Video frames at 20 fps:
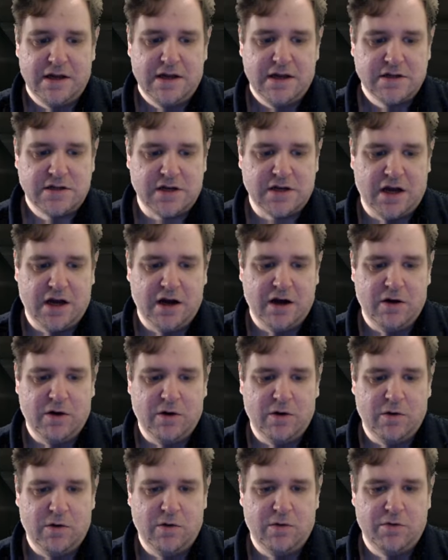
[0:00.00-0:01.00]

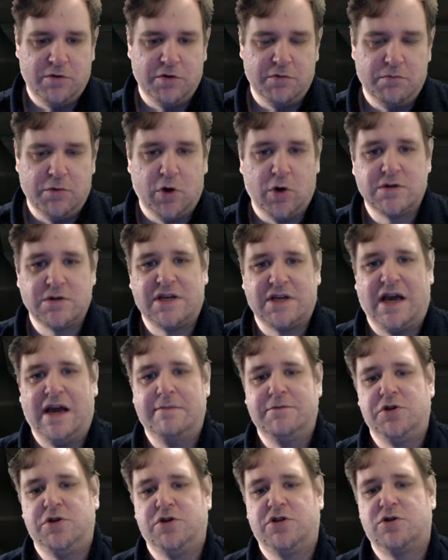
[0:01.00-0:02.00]
So the more
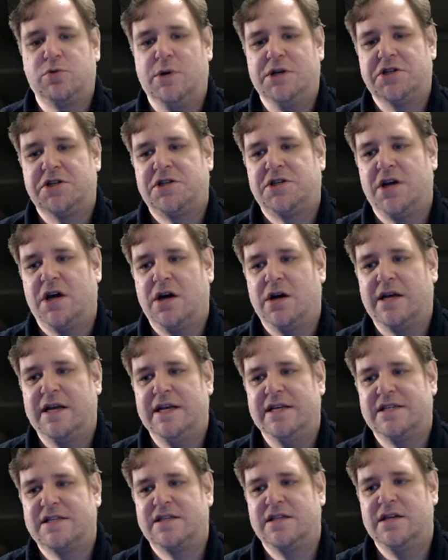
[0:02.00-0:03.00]
times you switch
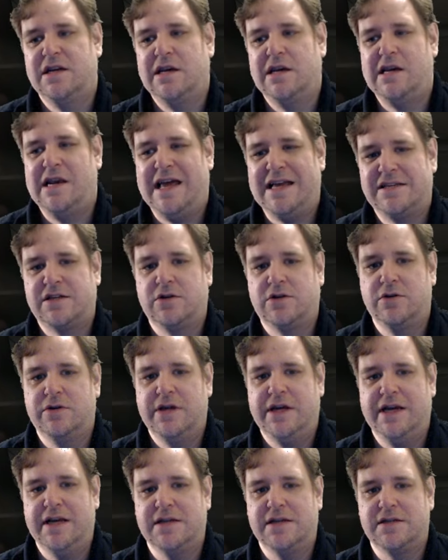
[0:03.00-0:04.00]
targets, the less good
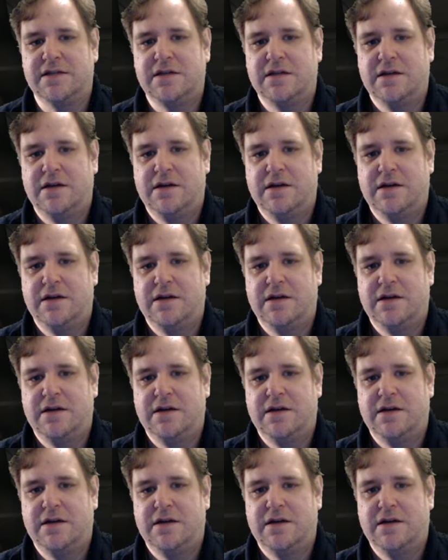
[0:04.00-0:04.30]
it is.